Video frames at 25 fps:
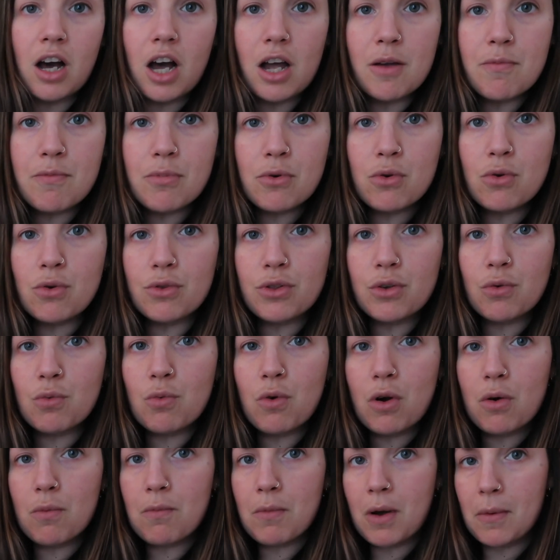I bought the
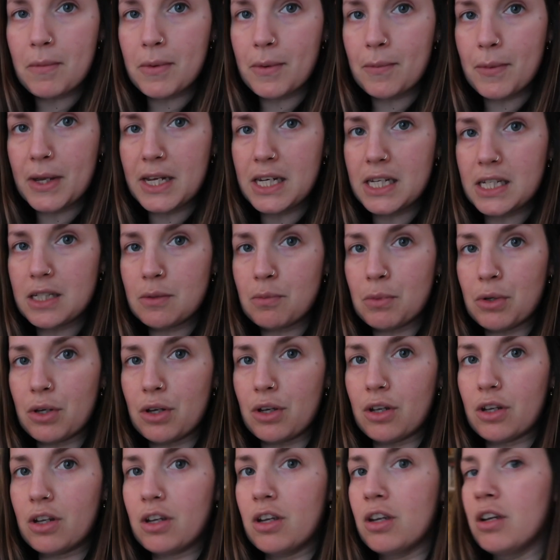What Mummy Makes
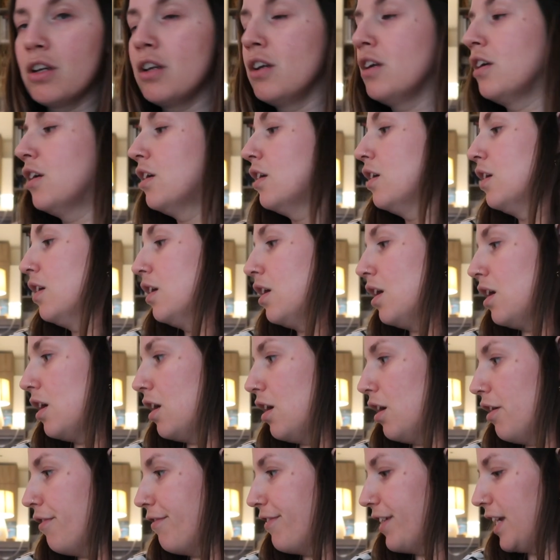book
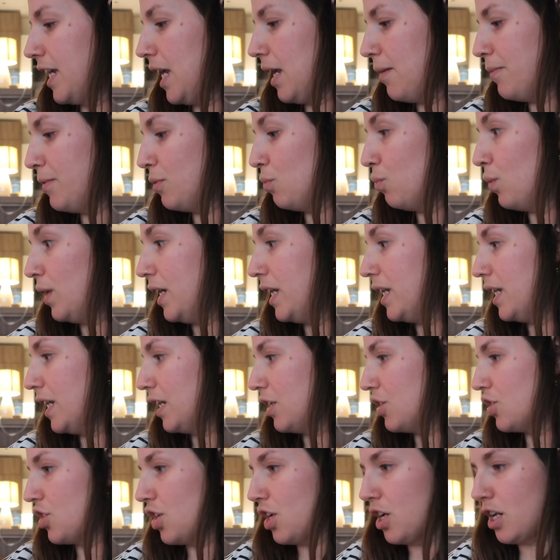for Gabe's
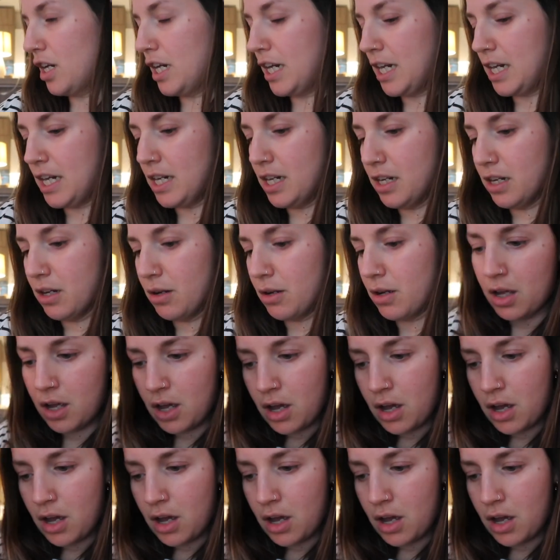weaning journey.